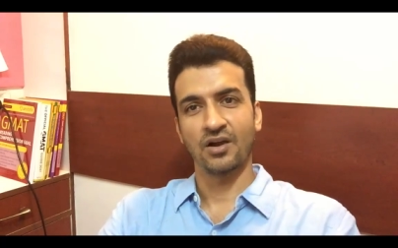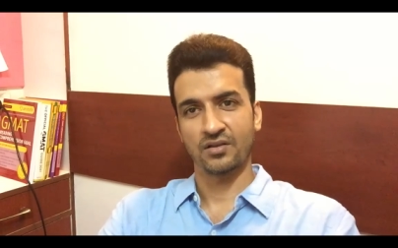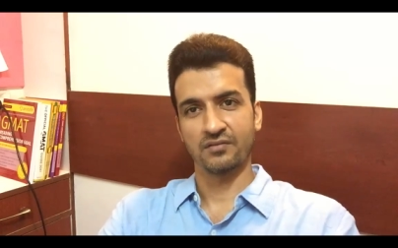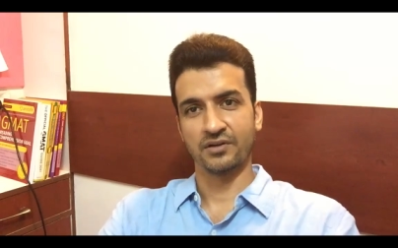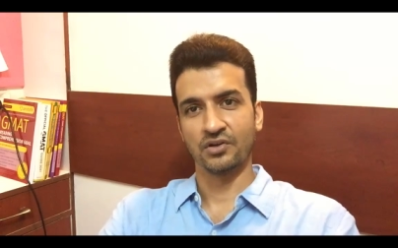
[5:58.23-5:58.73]

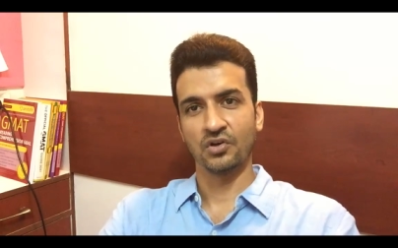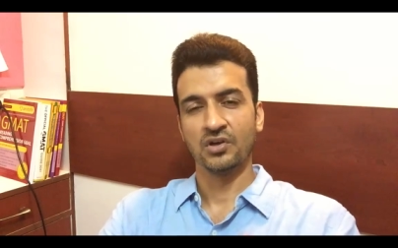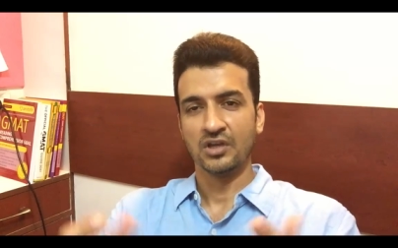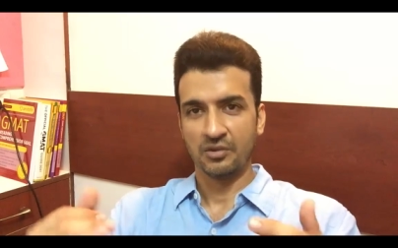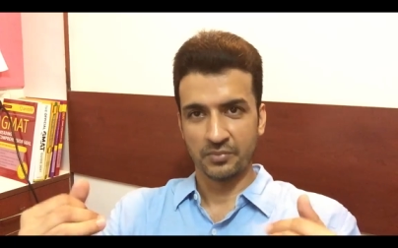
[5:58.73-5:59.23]
out of the
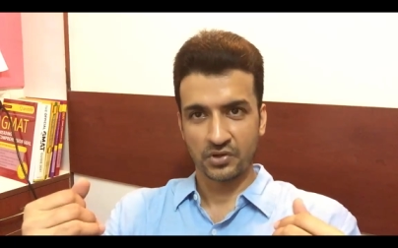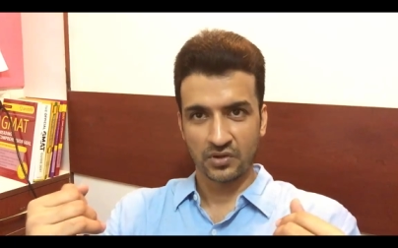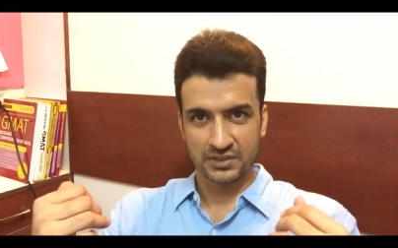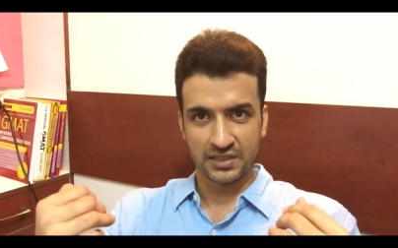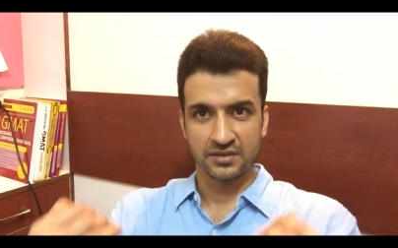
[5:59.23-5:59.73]
window,
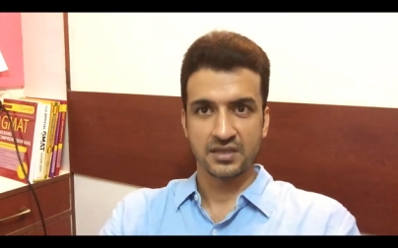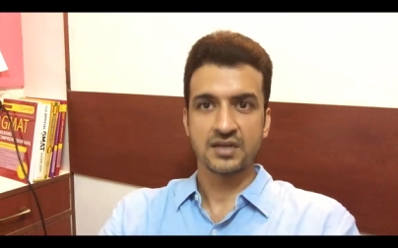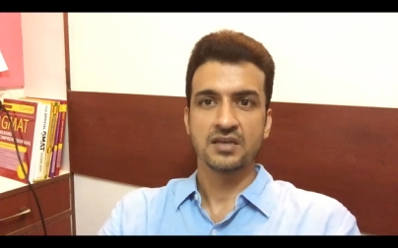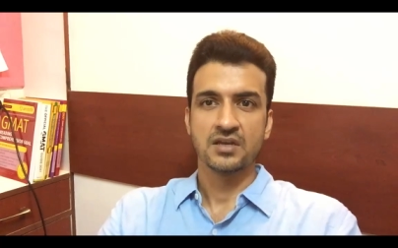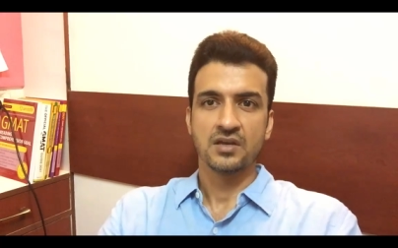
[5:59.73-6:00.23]
because as I
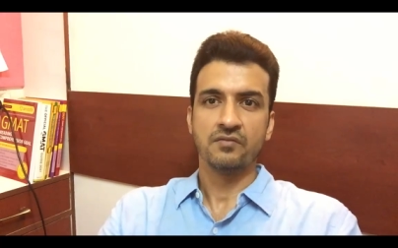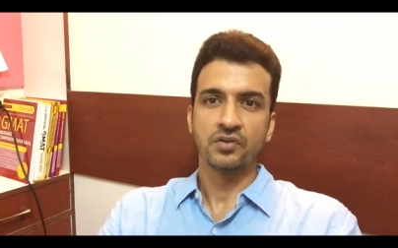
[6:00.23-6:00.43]
said,